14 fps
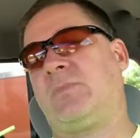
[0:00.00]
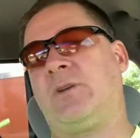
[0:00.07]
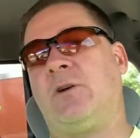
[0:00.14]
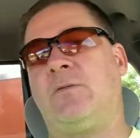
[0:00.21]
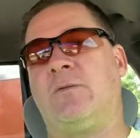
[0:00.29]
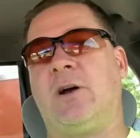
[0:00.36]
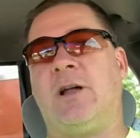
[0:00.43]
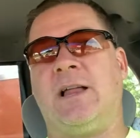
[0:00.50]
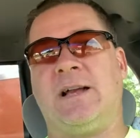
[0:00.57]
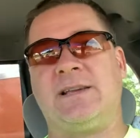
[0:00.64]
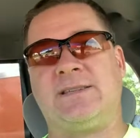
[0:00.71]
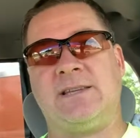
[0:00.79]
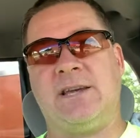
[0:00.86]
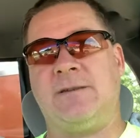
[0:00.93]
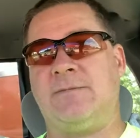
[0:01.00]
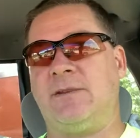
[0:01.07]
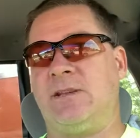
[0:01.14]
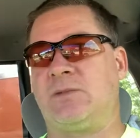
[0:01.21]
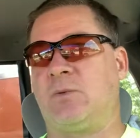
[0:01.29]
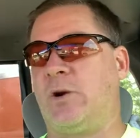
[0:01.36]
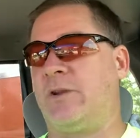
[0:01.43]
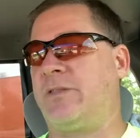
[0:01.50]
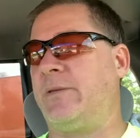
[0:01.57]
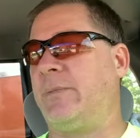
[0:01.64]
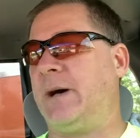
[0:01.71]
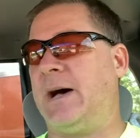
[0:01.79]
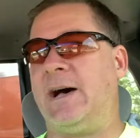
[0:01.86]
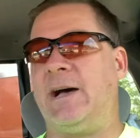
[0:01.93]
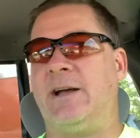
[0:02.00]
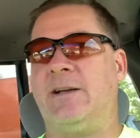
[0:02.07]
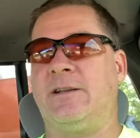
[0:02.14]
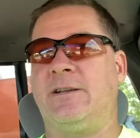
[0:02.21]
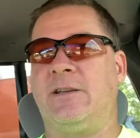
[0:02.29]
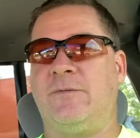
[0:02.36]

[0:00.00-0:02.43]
Overall, like I said, it's worth the buy